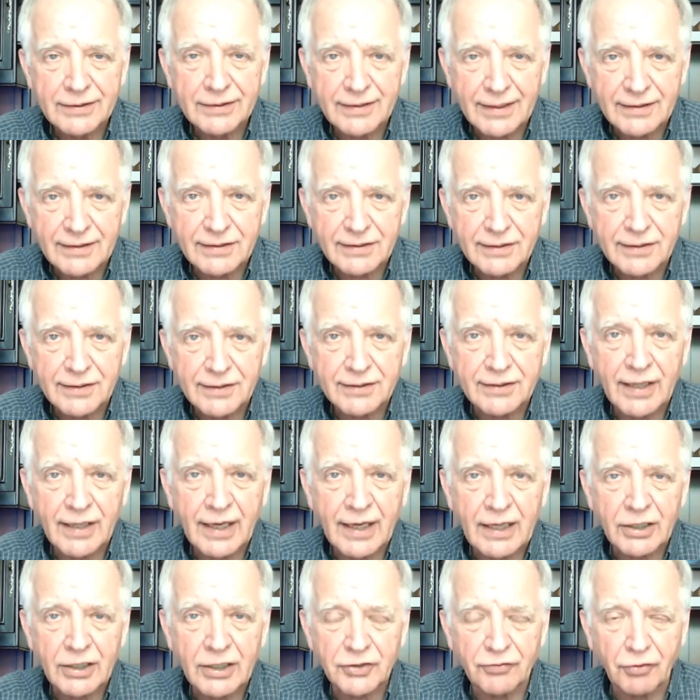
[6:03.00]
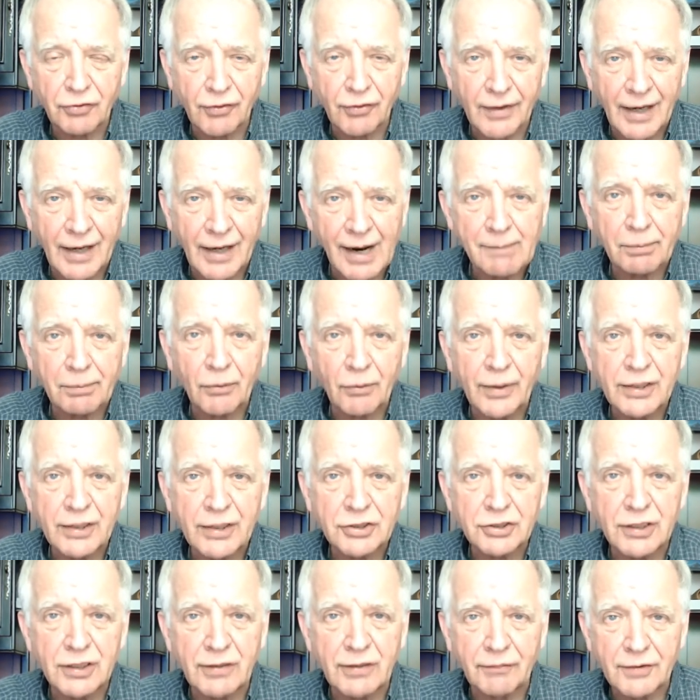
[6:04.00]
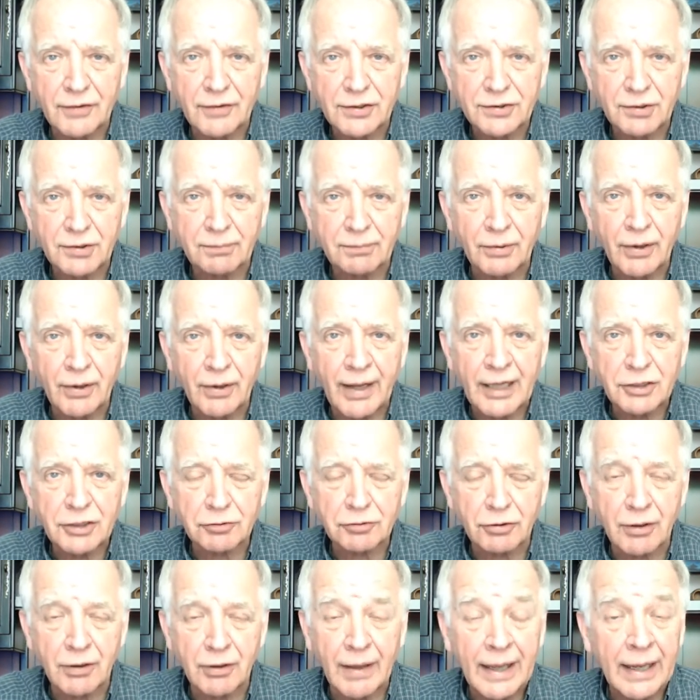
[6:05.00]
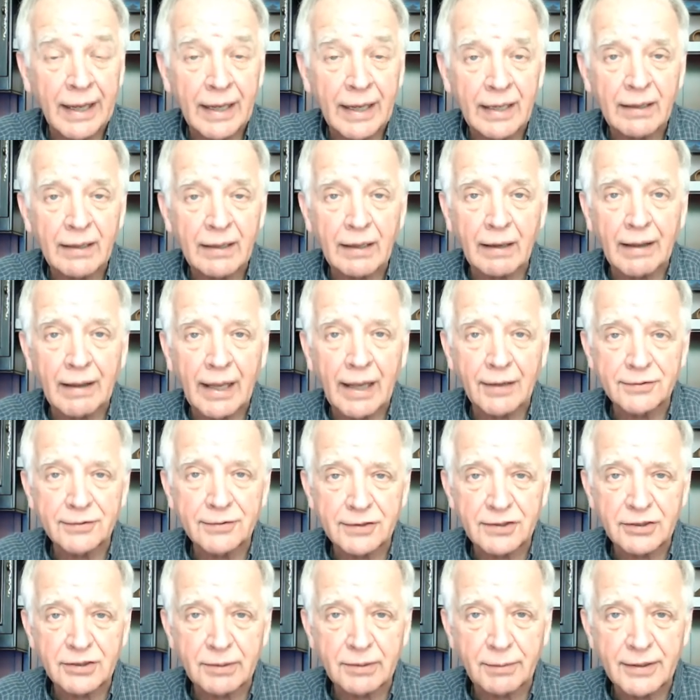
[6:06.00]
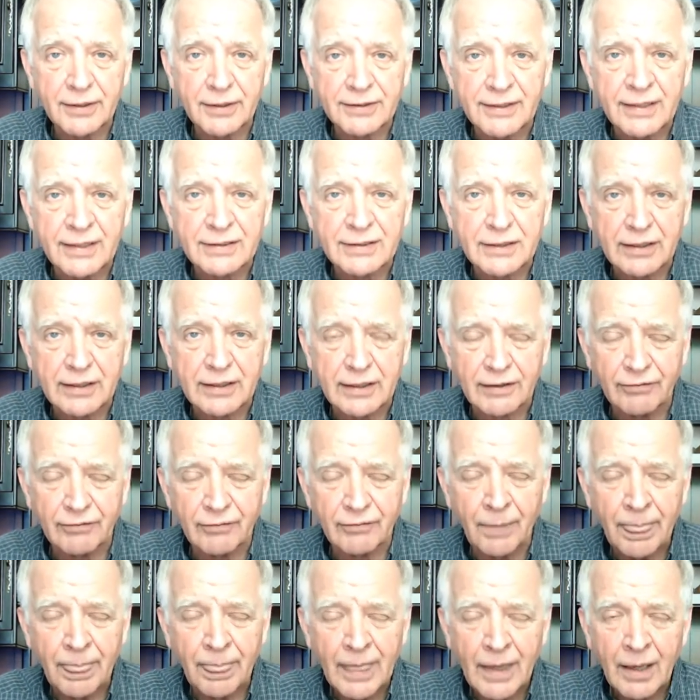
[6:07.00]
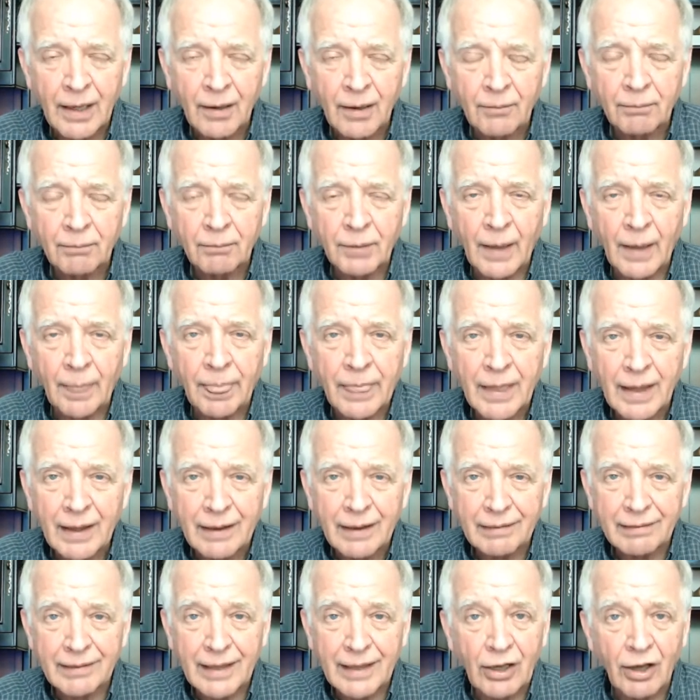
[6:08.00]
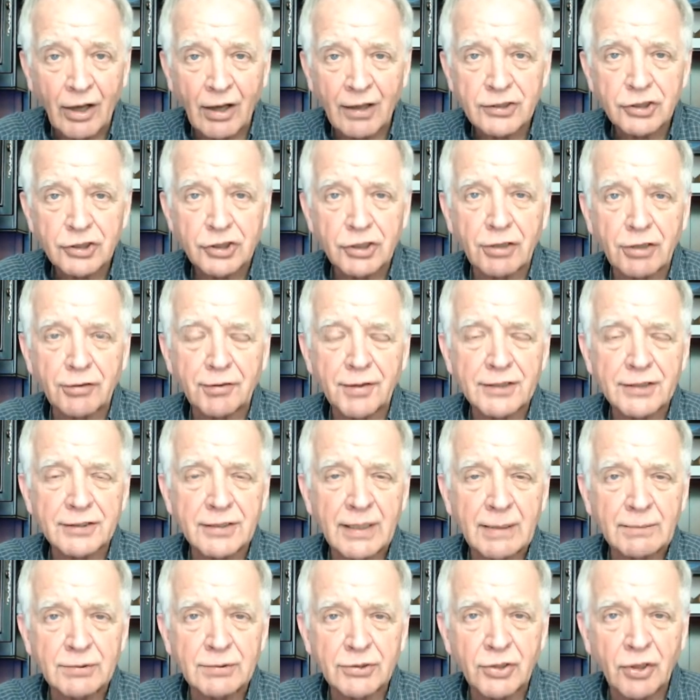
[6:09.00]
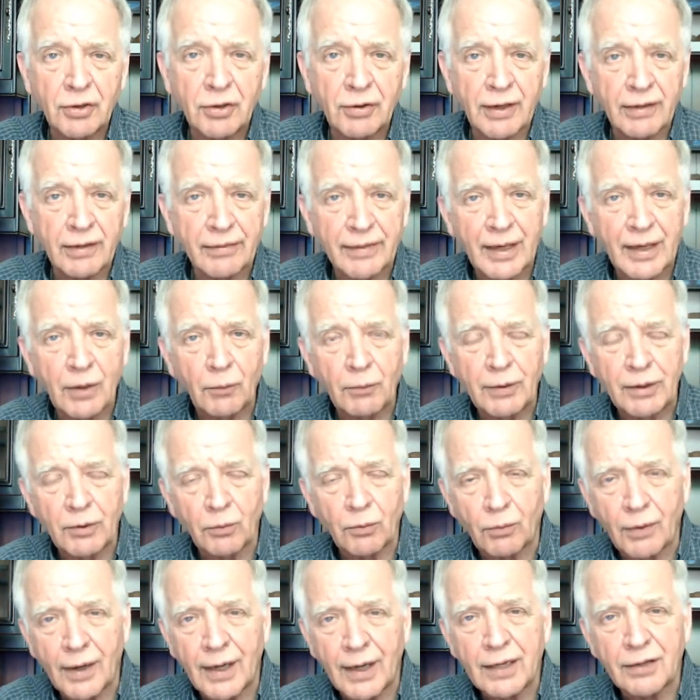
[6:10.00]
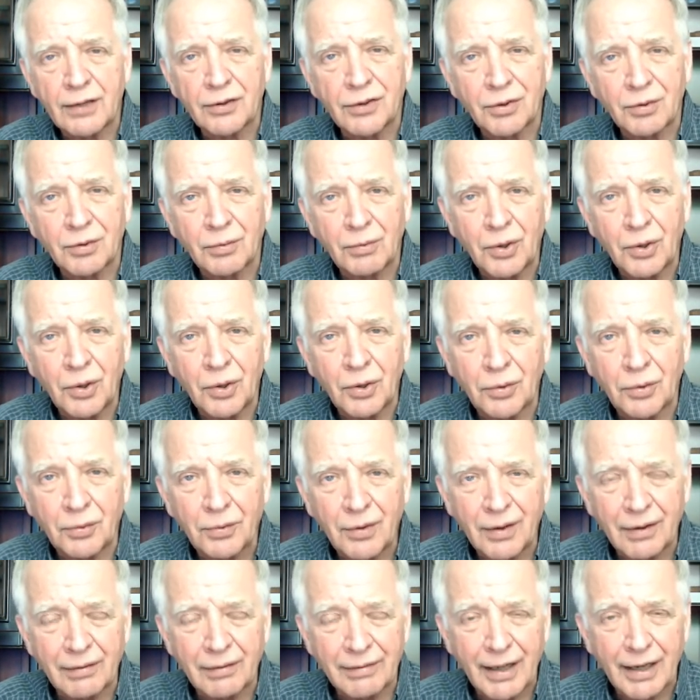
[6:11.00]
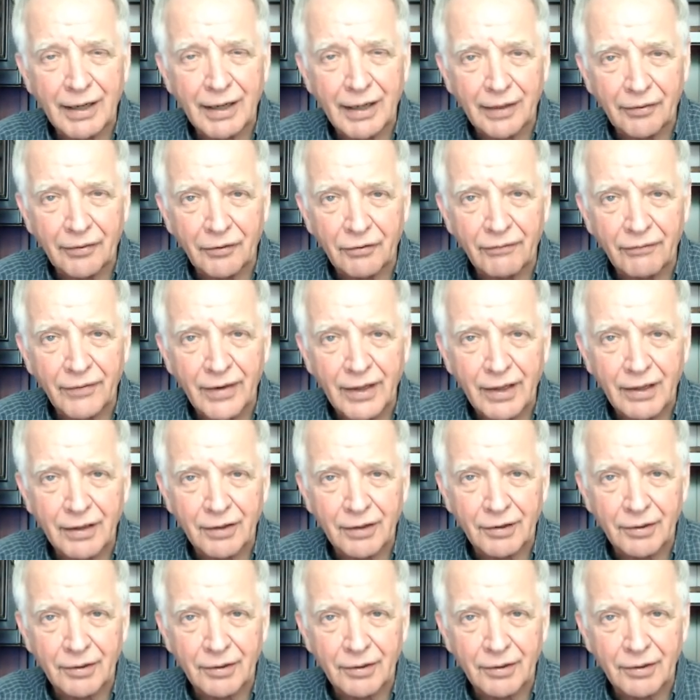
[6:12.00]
the stage for the operation of the supernatural and allows us to be sensitive. But they all shared the same story. They went right through that other vehicle.